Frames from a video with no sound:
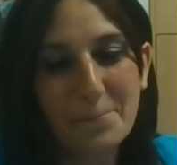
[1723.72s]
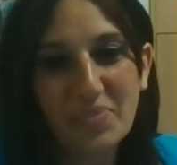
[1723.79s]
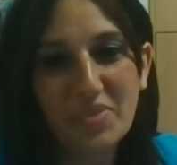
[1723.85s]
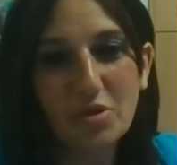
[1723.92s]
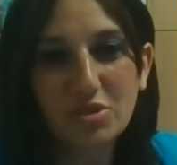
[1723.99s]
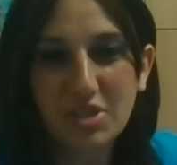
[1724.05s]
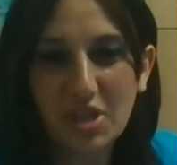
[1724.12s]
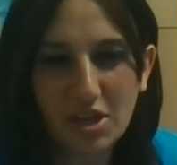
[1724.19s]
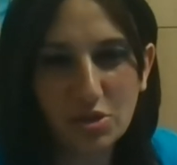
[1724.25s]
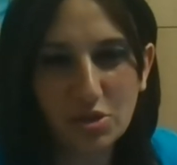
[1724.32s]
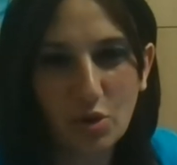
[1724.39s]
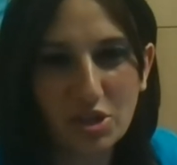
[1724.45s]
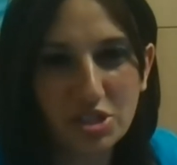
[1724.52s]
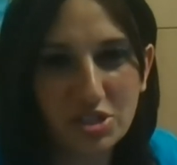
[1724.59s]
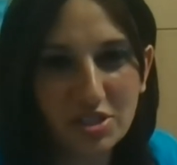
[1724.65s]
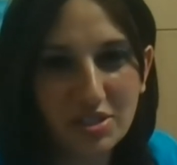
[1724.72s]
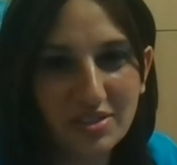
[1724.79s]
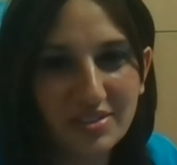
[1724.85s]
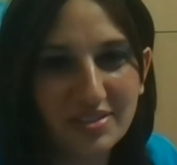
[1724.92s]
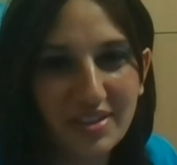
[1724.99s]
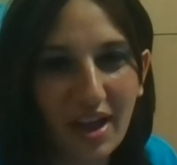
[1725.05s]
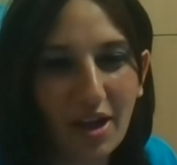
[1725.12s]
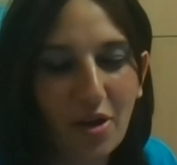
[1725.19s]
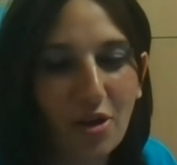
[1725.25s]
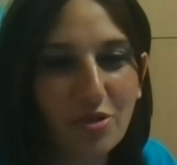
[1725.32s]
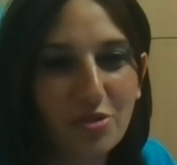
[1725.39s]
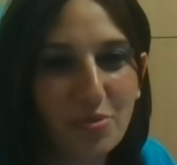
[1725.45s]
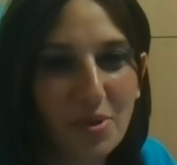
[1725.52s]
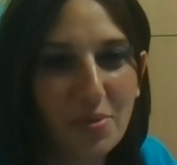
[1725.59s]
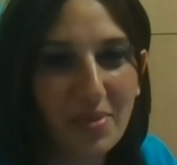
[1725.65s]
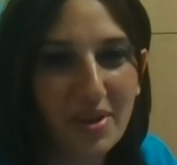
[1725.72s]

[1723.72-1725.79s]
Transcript: Your second question? I can't remember.